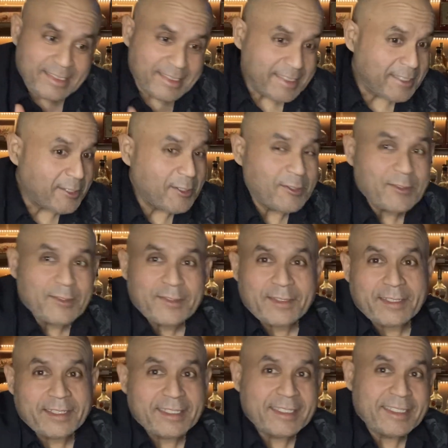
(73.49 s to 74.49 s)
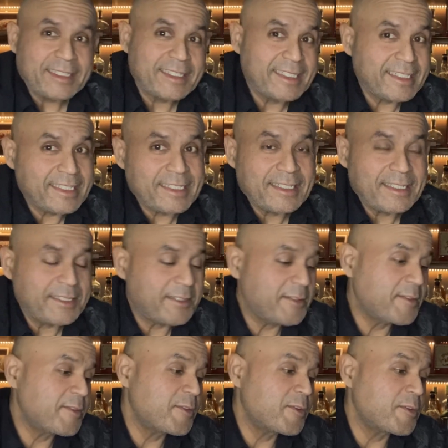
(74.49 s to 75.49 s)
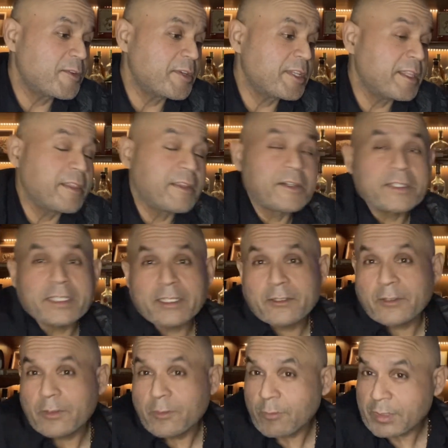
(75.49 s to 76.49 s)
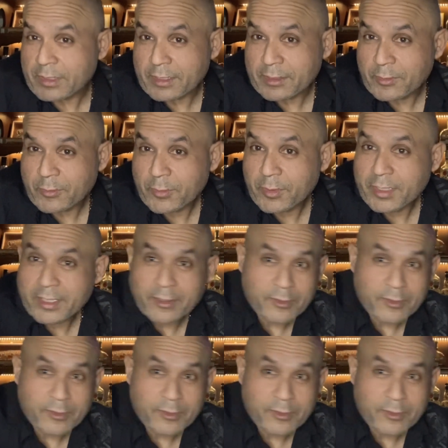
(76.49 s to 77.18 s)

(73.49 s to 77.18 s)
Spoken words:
they or either they don't know what they're doing,